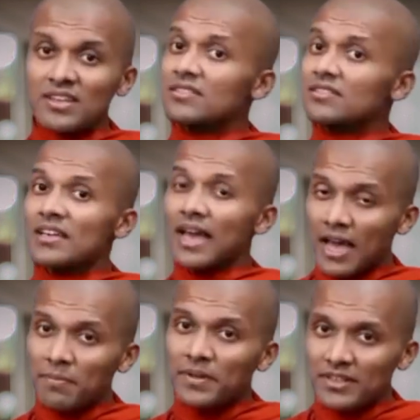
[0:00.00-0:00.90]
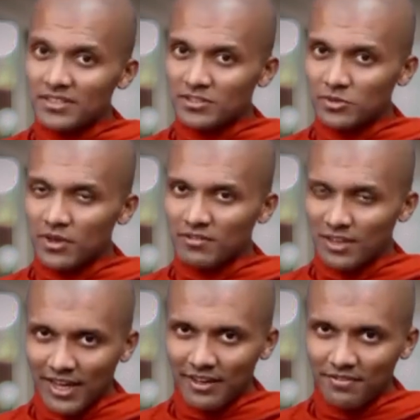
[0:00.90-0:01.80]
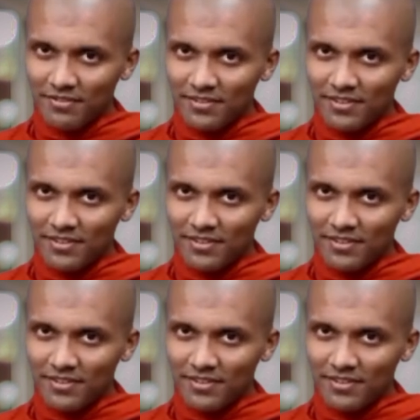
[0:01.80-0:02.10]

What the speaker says: us the happiness to our life,